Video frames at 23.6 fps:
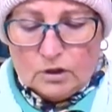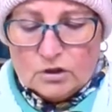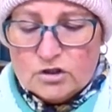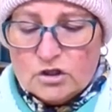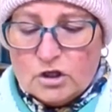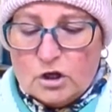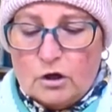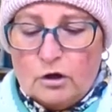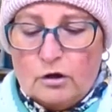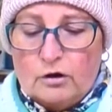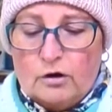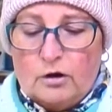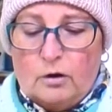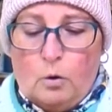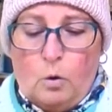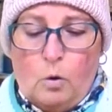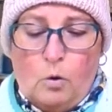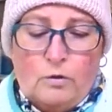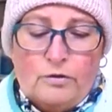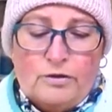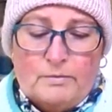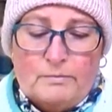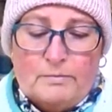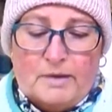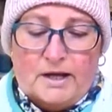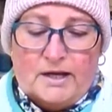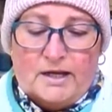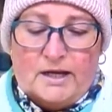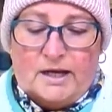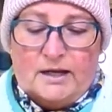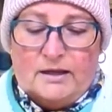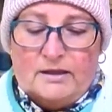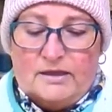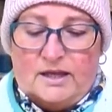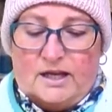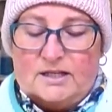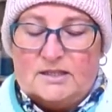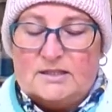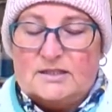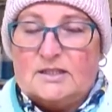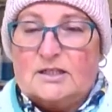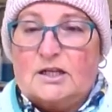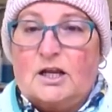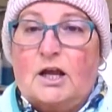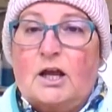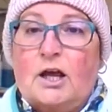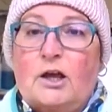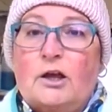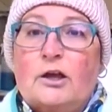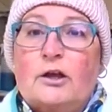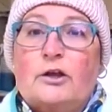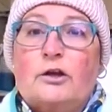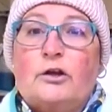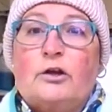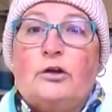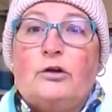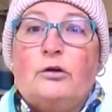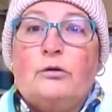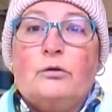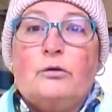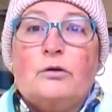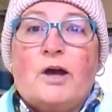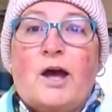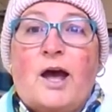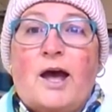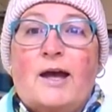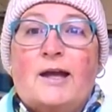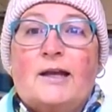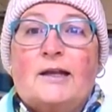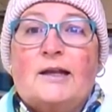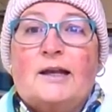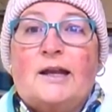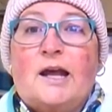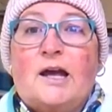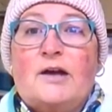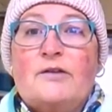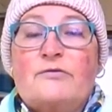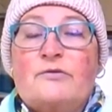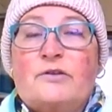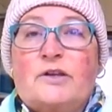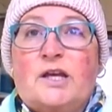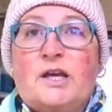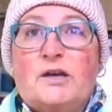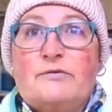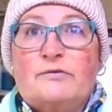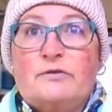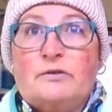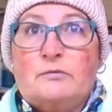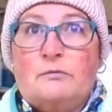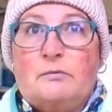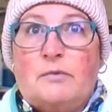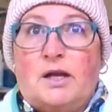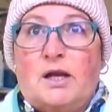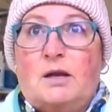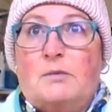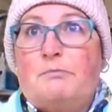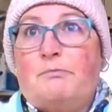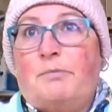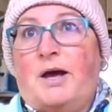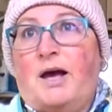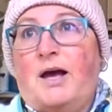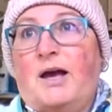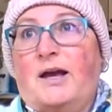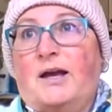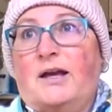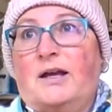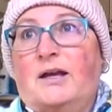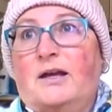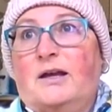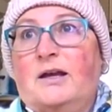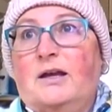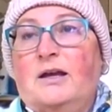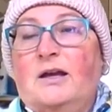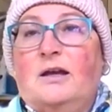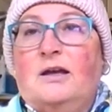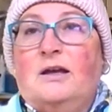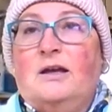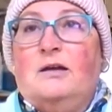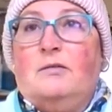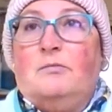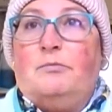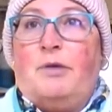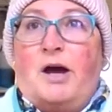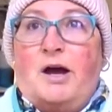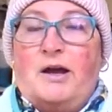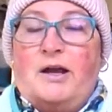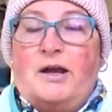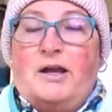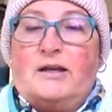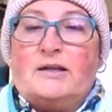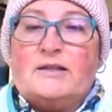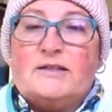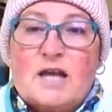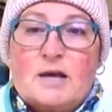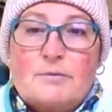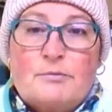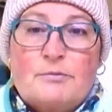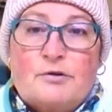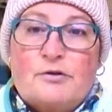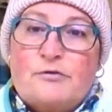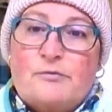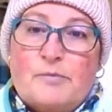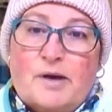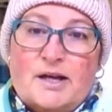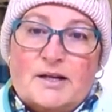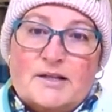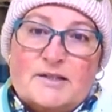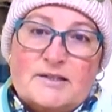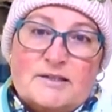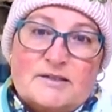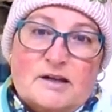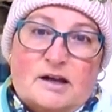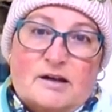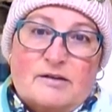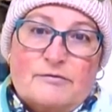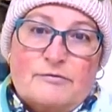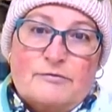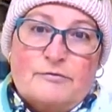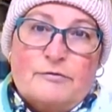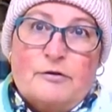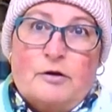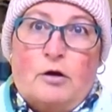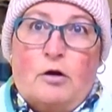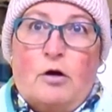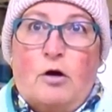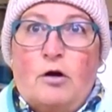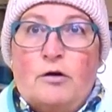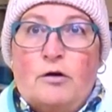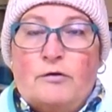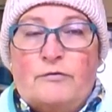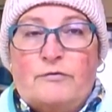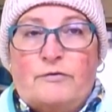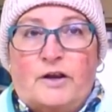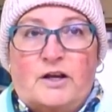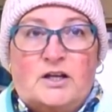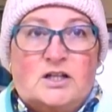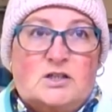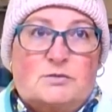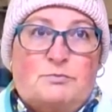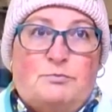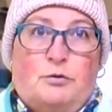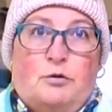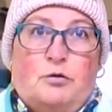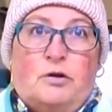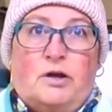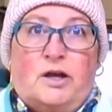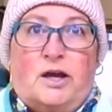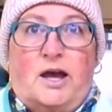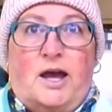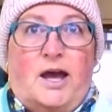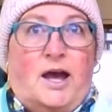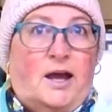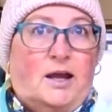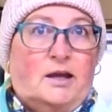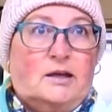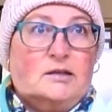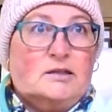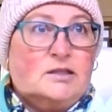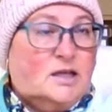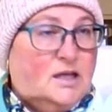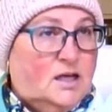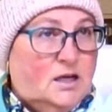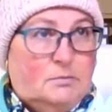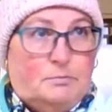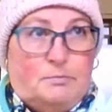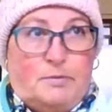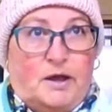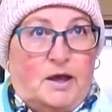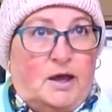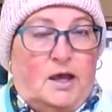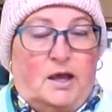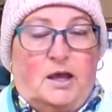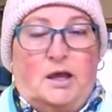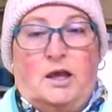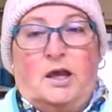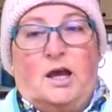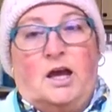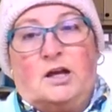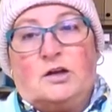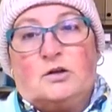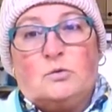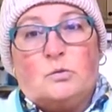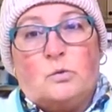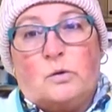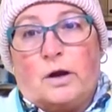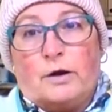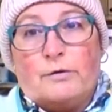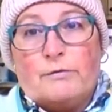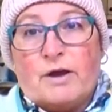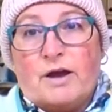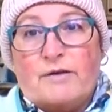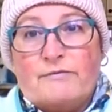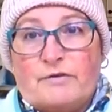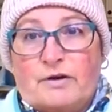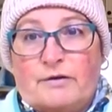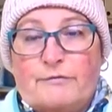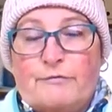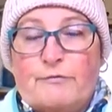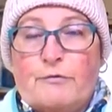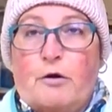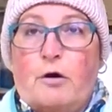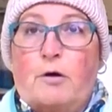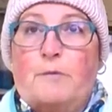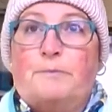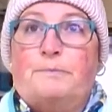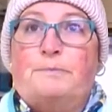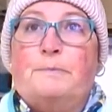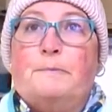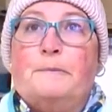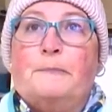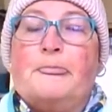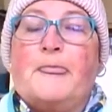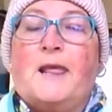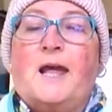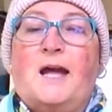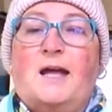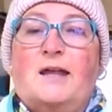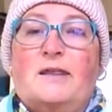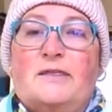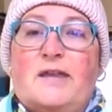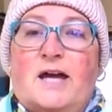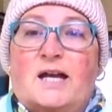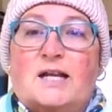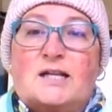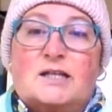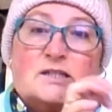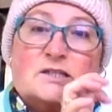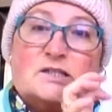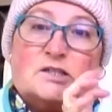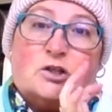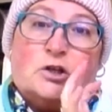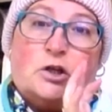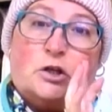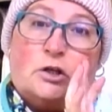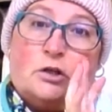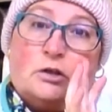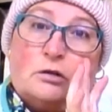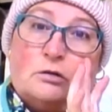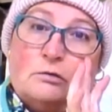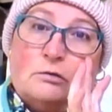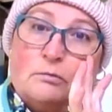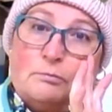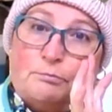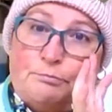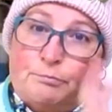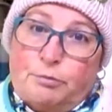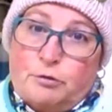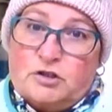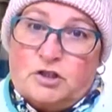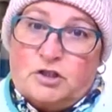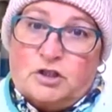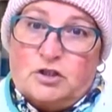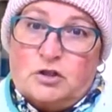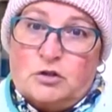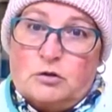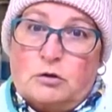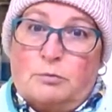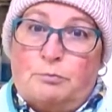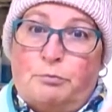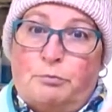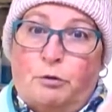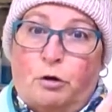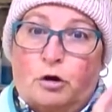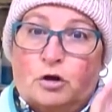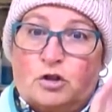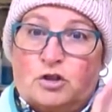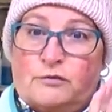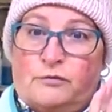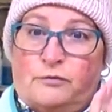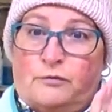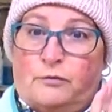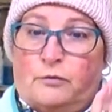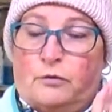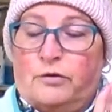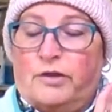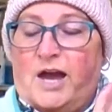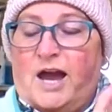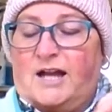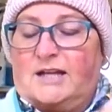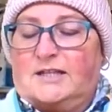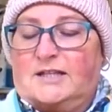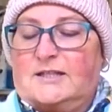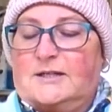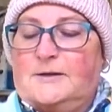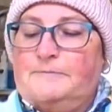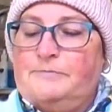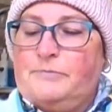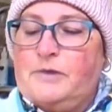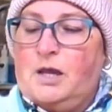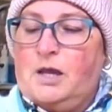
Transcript: So all the money that you kindly have given me by buying some of my stuff on Facebook and eBay and wherever from, that is put into a pot for that.